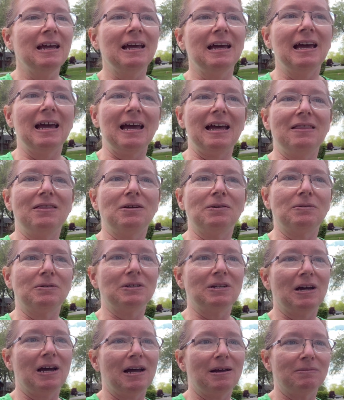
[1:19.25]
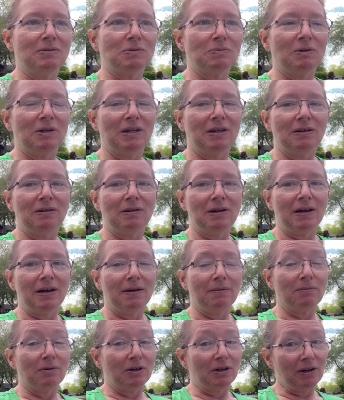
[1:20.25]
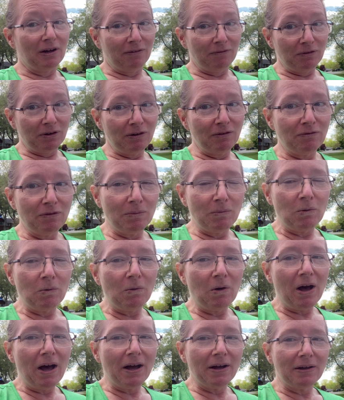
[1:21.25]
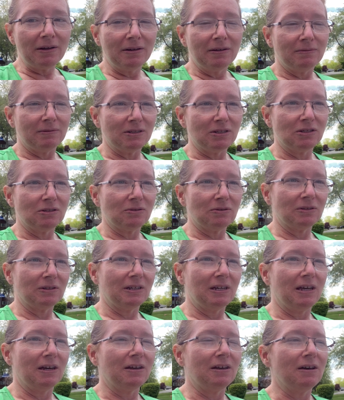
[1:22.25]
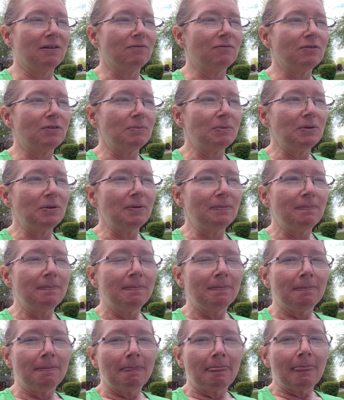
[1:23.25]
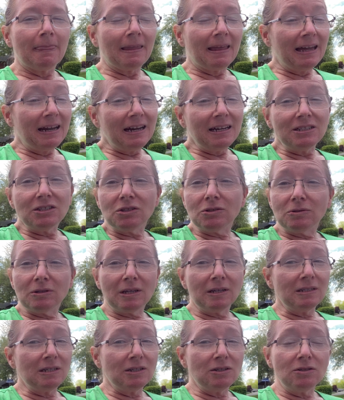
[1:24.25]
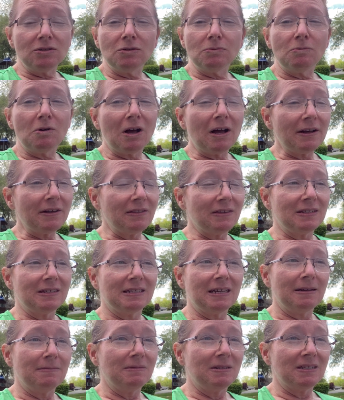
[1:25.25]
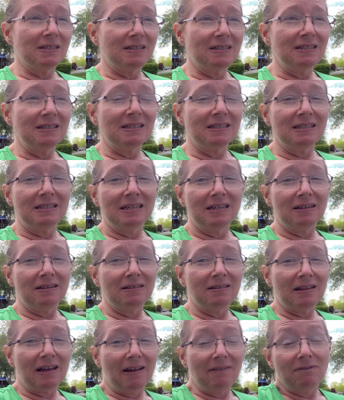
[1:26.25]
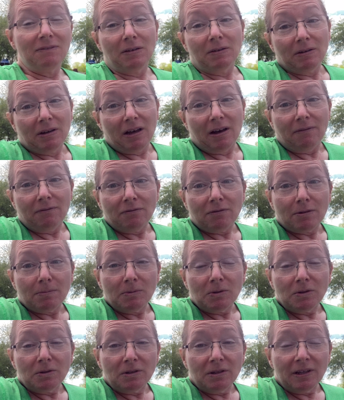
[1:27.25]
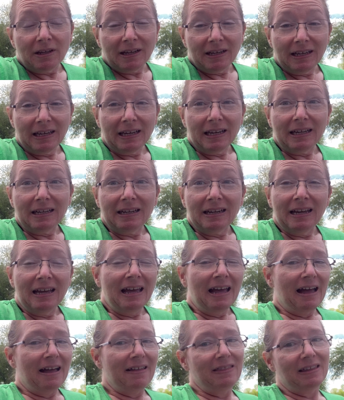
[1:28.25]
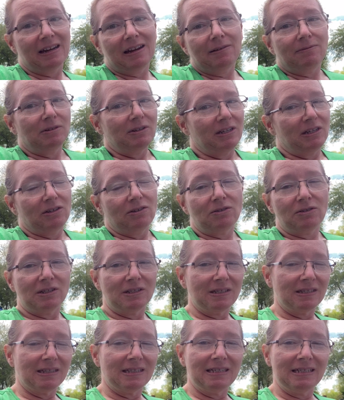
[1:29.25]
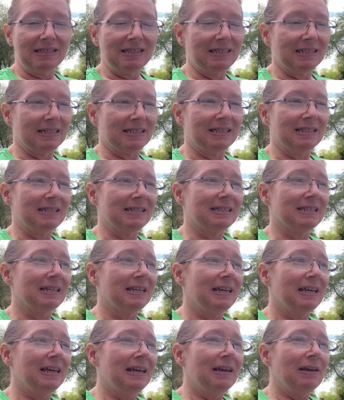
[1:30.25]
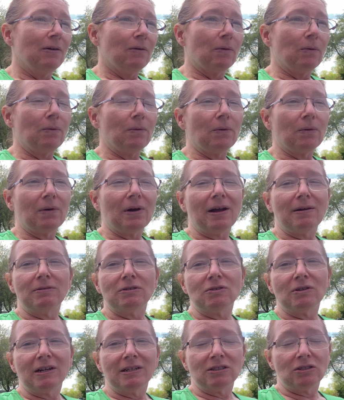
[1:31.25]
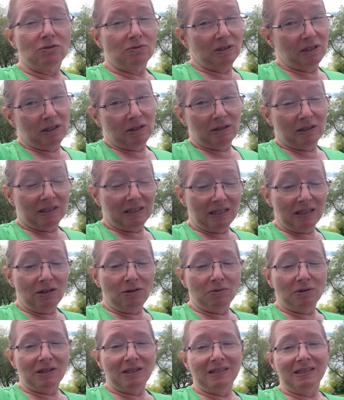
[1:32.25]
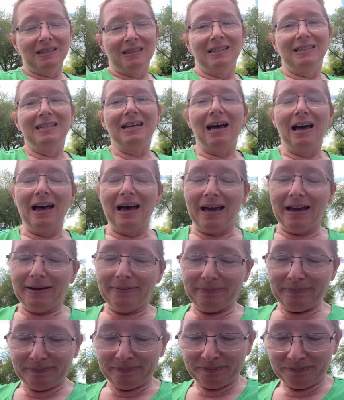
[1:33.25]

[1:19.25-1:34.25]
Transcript: and there were times when recovering from a walk was certainly uncomfortable. And I just continued to walk the same distance until I felt comfortable again, and then I would increase the distance, or I would try to decrease the time.